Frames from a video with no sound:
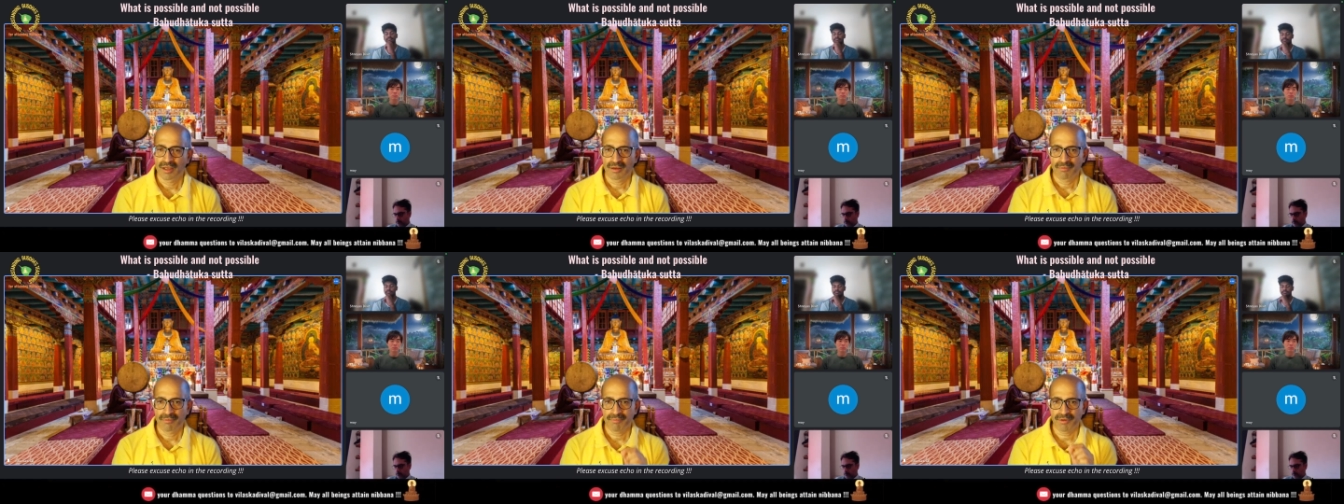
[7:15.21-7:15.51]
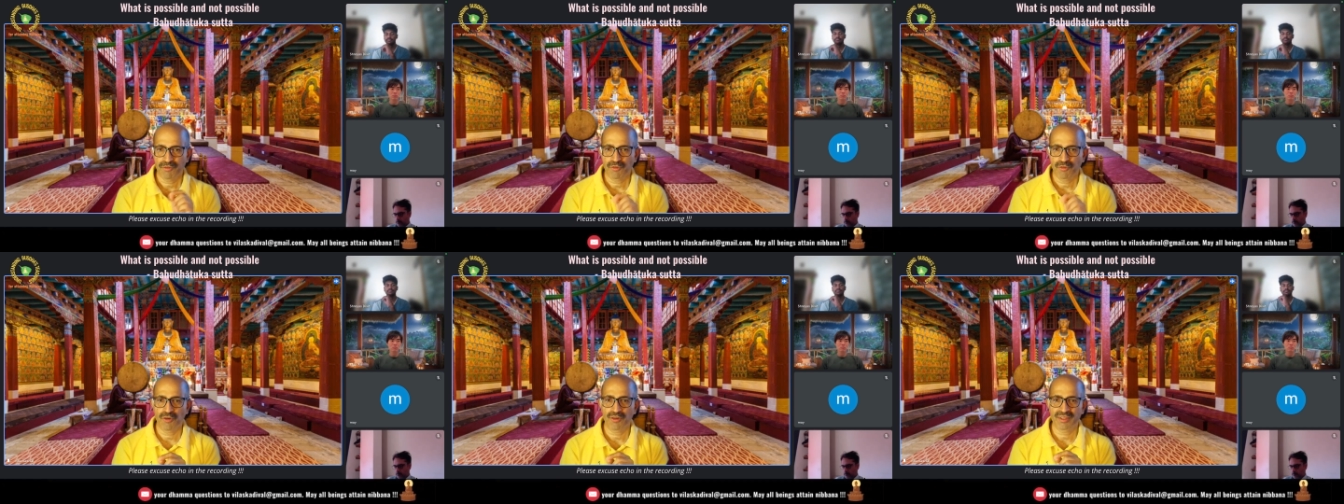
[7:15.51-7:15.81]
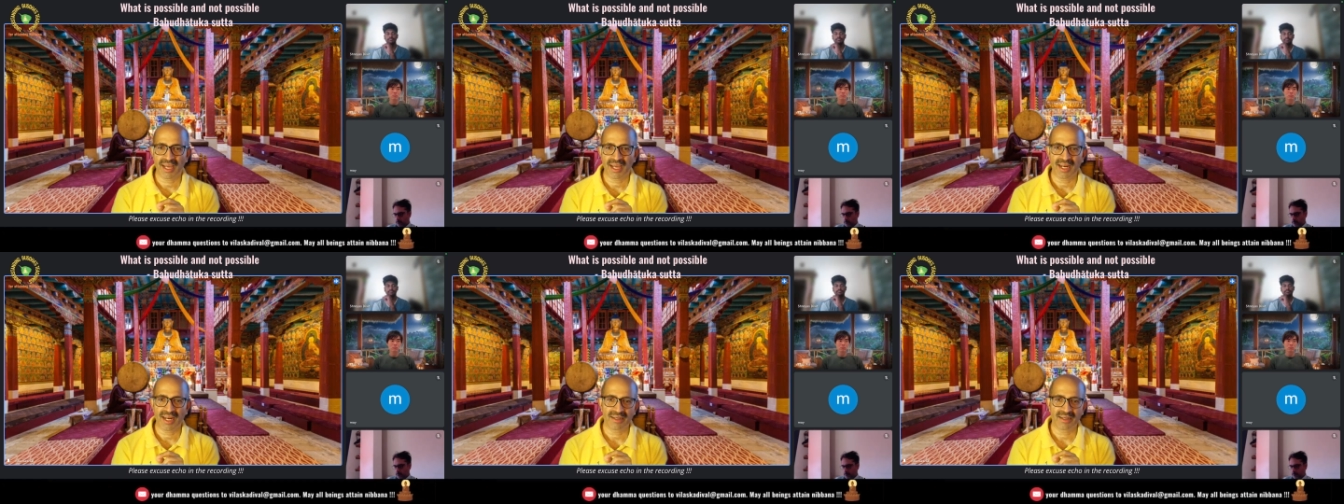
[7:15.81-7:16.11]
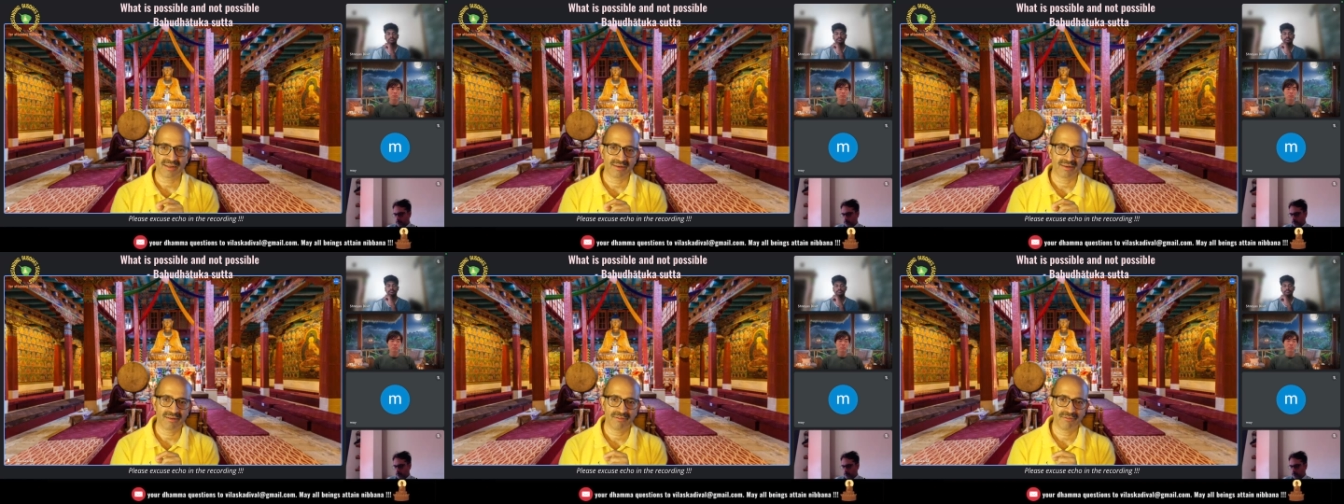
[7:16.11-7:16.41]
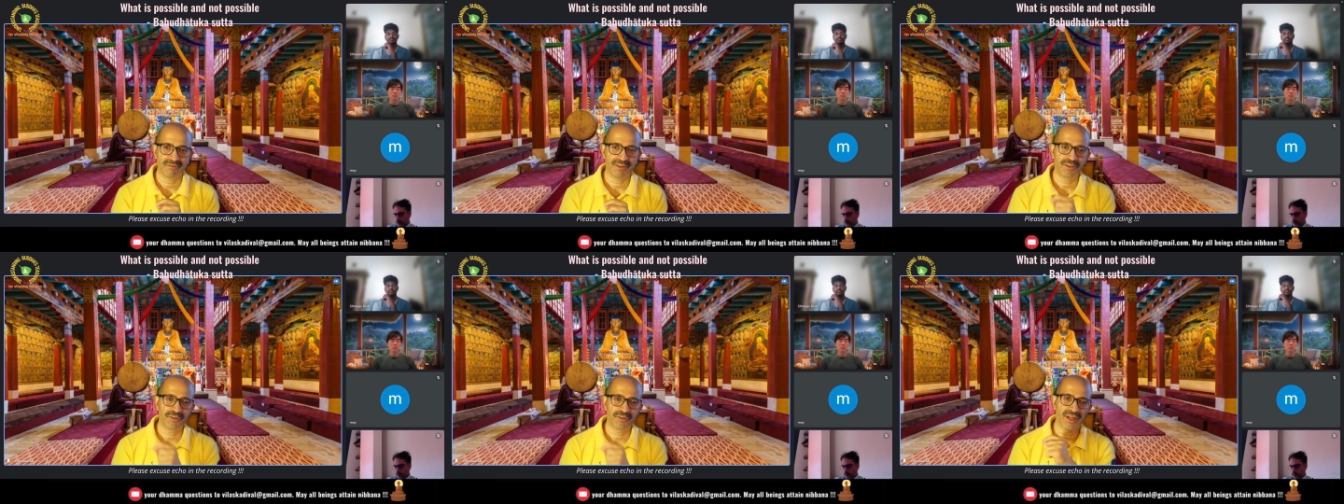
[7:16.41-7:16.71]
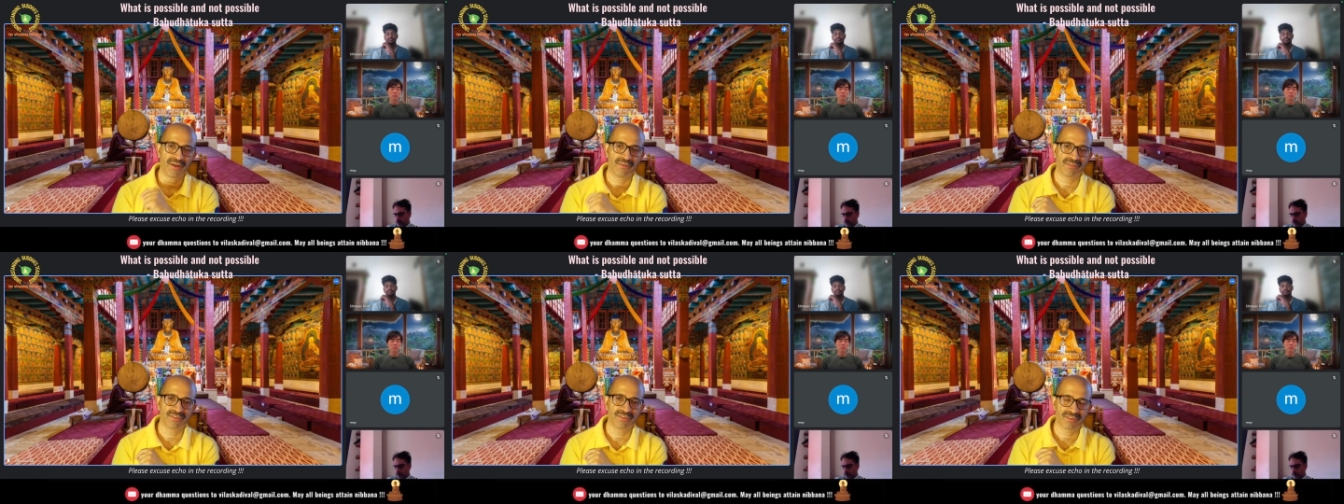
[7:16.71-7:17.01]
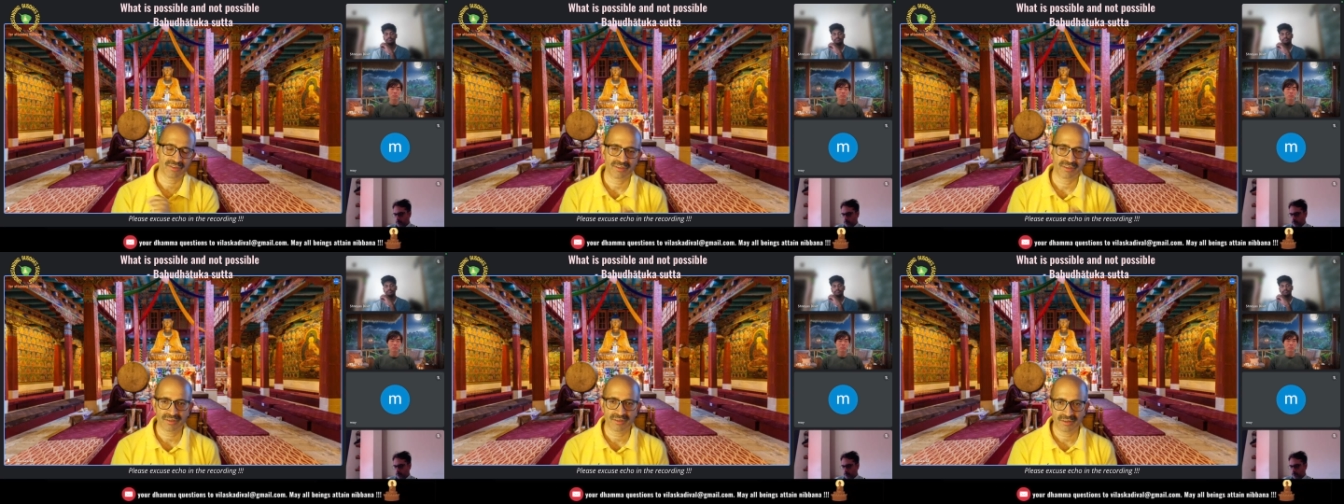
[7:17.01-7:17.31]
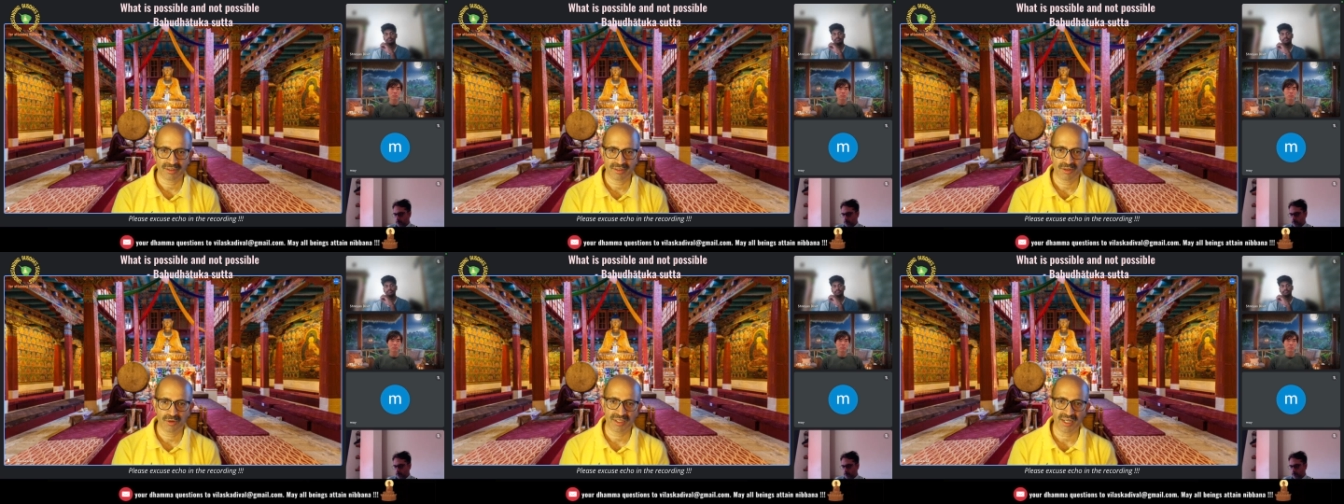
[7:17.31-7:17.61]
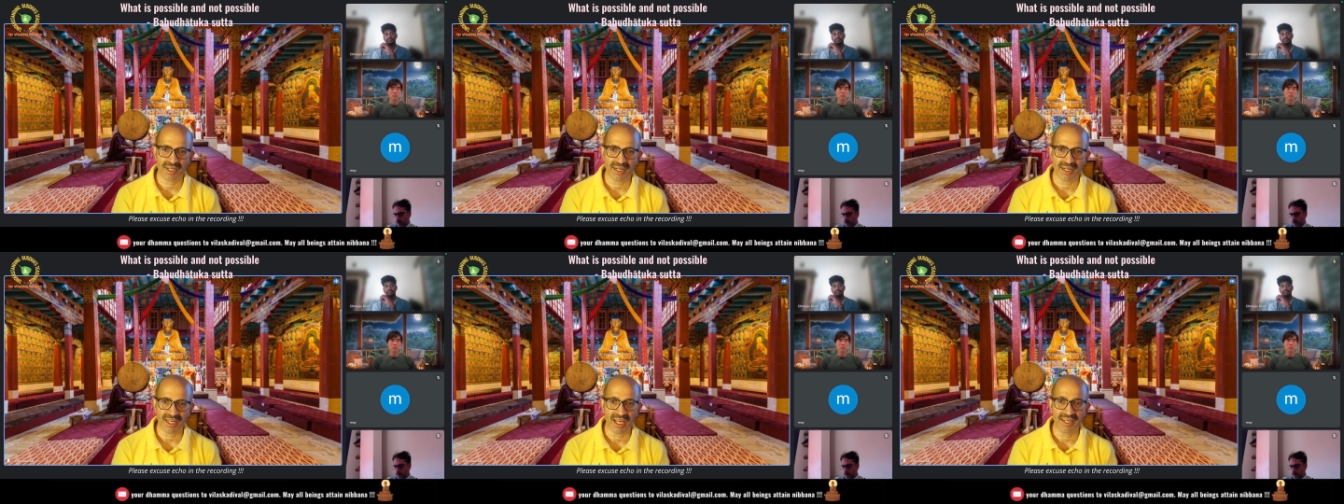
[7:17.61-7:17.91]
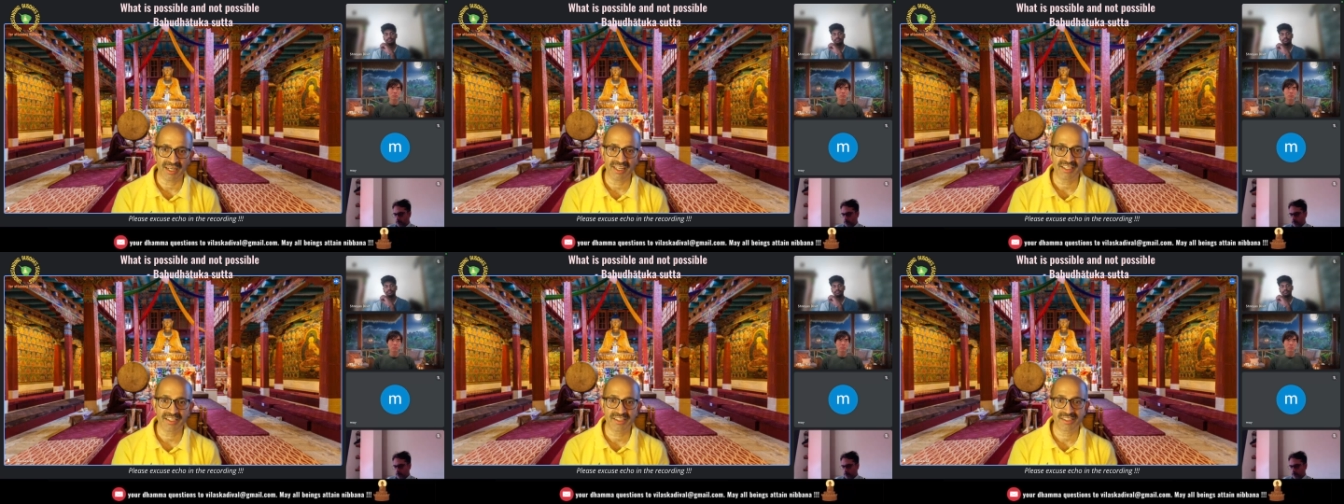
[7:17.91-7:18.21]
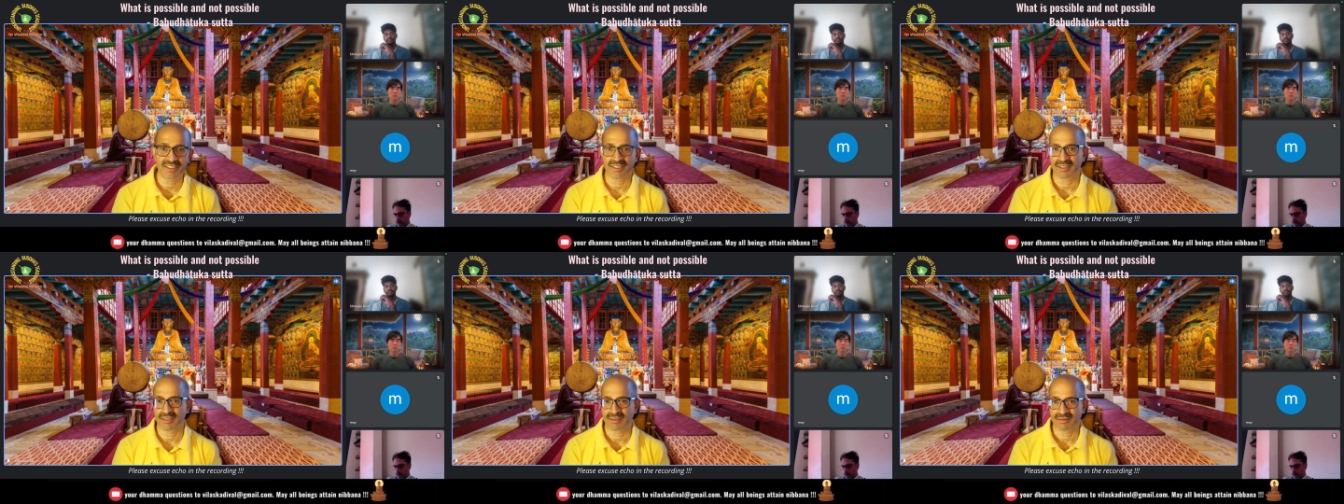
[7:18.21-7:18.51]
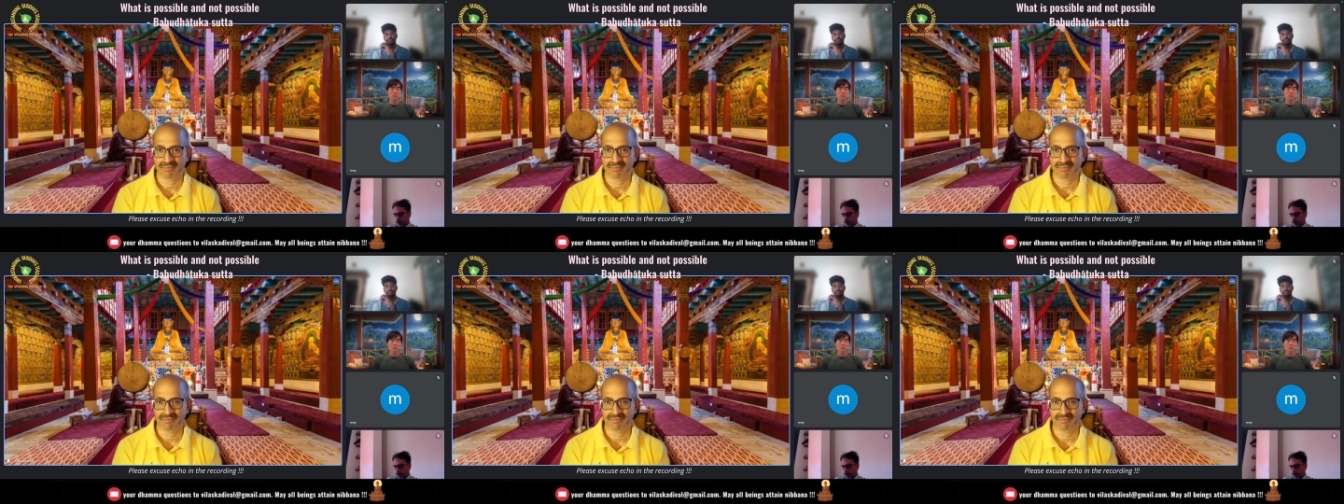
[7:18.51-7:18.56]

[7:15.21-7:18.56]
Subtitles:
Before that, we should have looked at anicca.